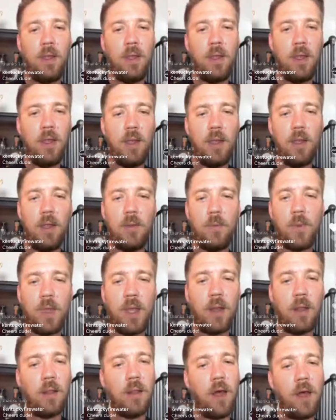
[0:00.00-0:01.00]
and we
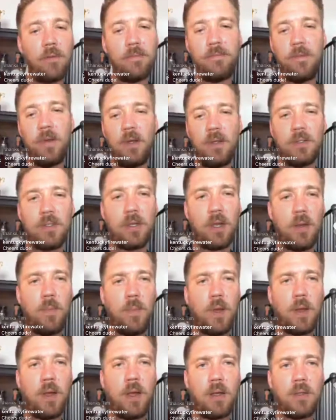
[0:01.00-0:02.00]
had a lot of fun talking
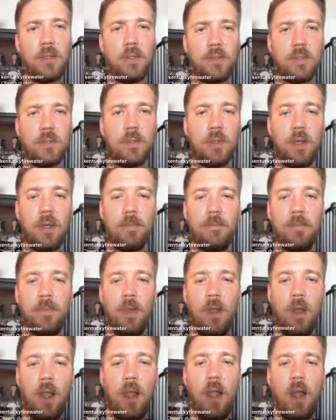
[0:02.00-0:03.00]
about cocktails on there.
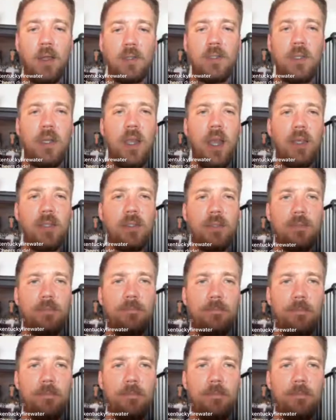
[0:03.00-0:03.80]
All right, I'll see you guys.